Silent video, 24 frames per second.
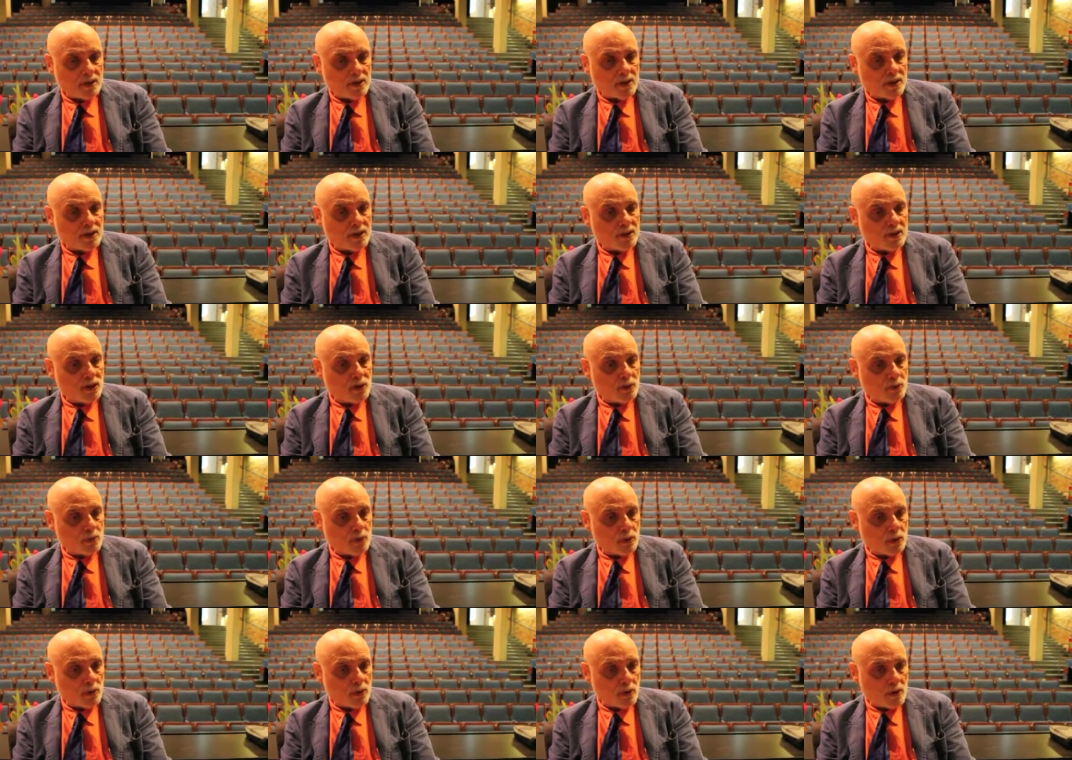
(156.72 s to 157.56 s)

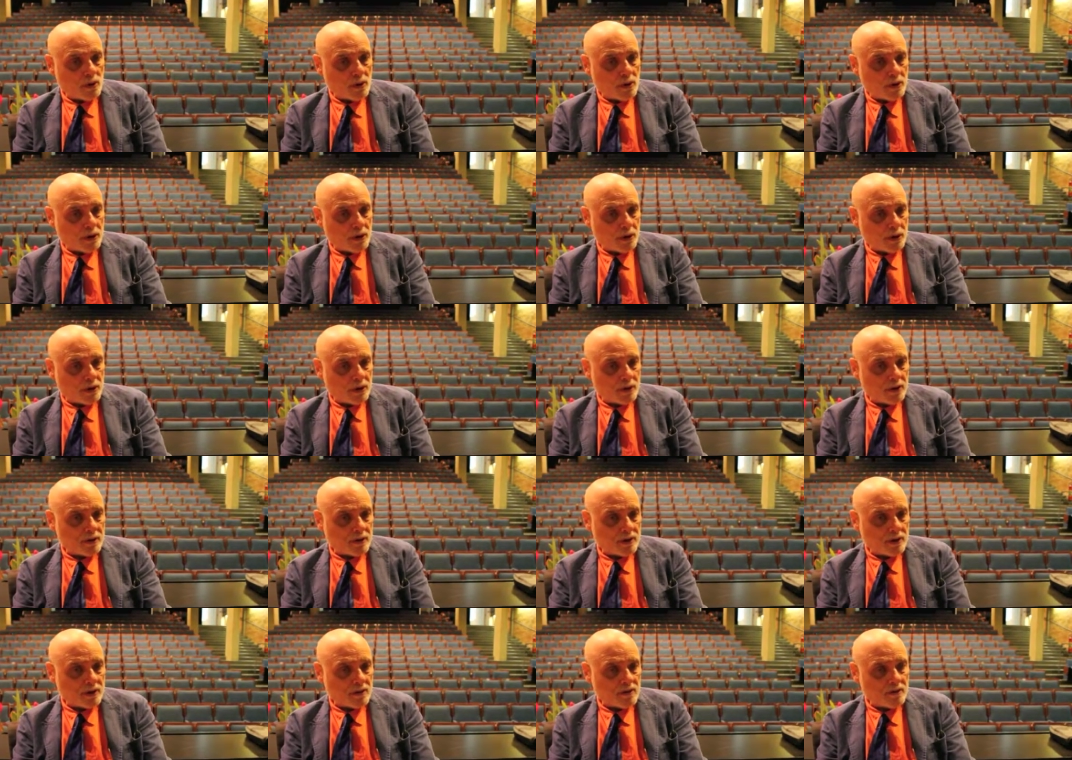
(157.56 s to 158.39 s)
deploy
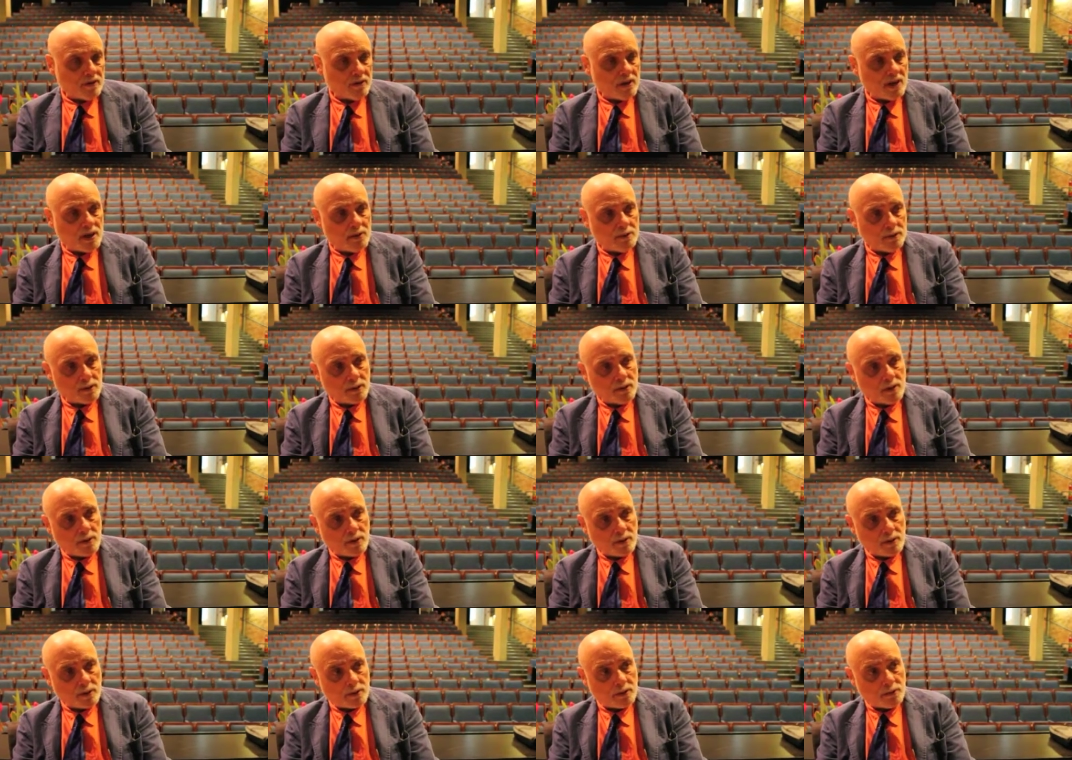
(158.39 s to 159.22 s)
the
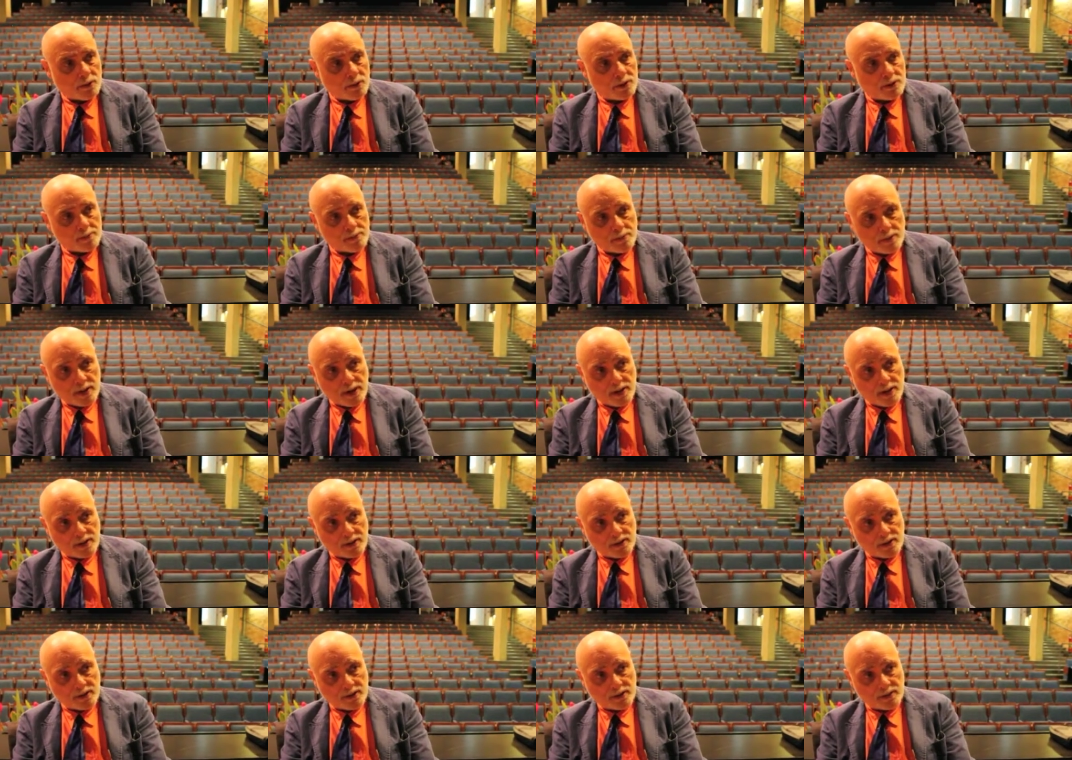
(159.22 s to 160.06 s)
inflammatory
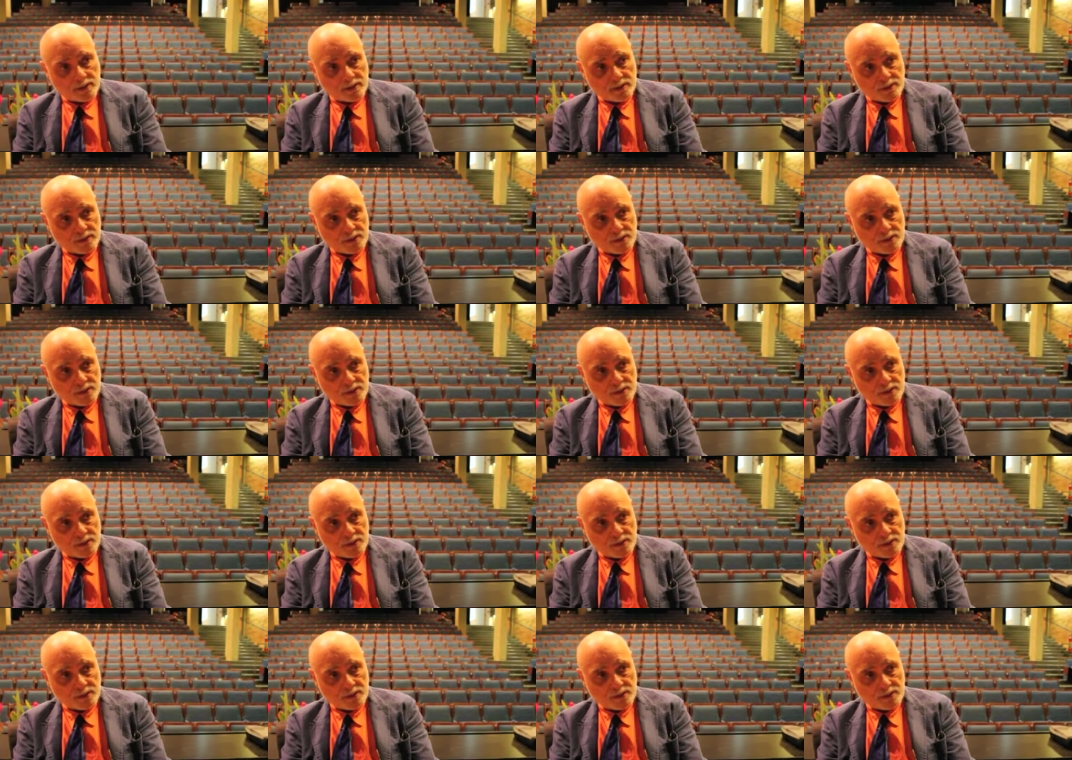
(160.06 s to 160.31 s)
response